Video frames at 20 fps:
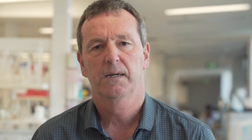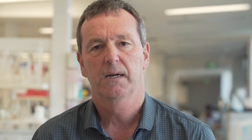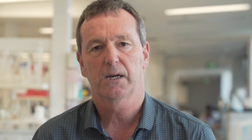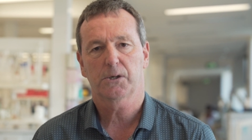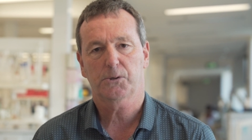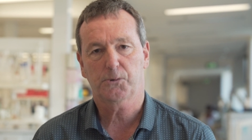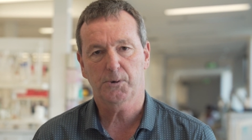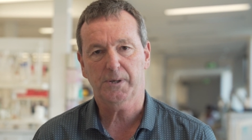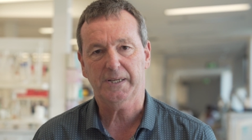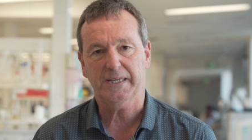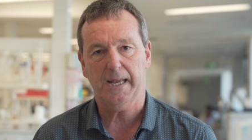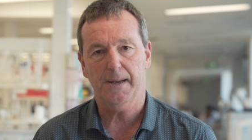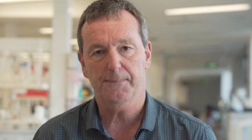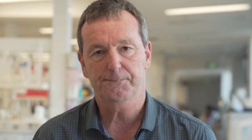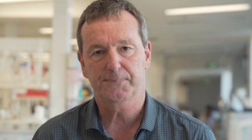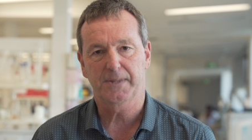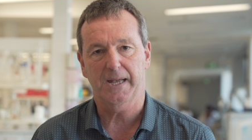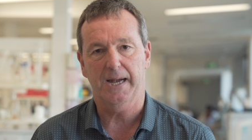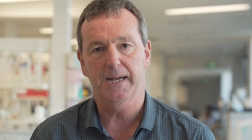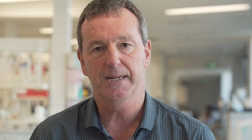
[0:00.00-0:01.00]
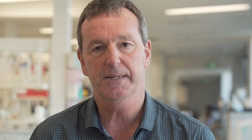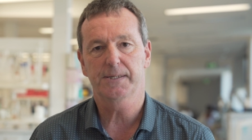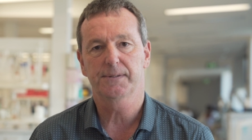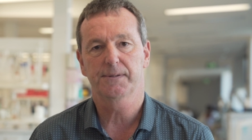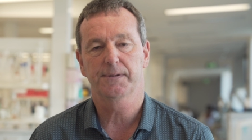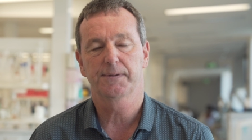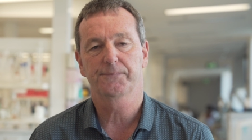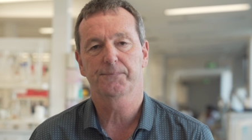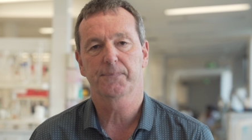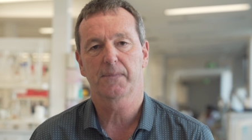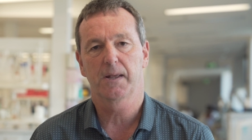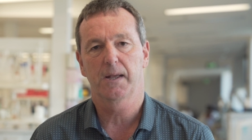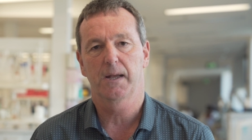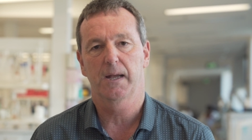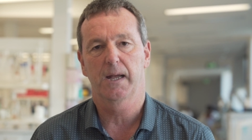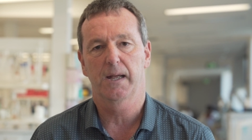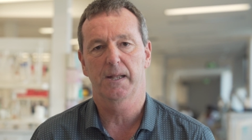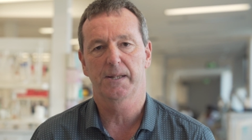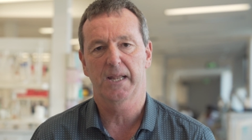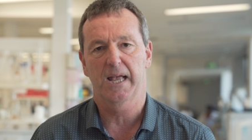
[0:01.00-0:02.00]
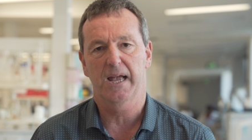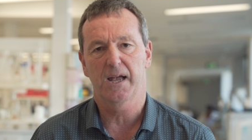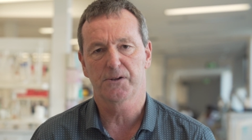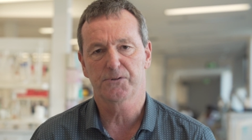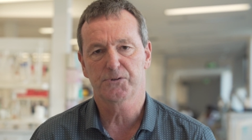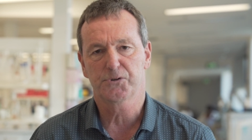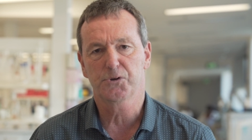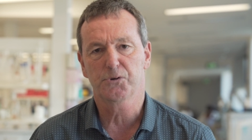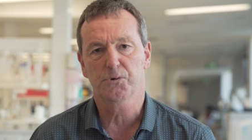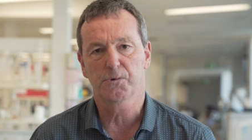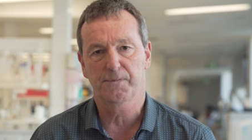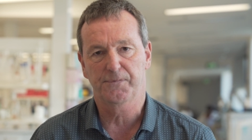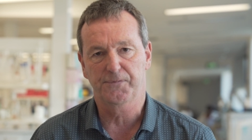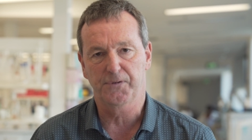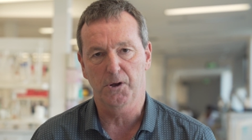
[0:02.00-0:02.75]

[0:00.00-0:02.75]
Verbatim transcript: a quick update on how you have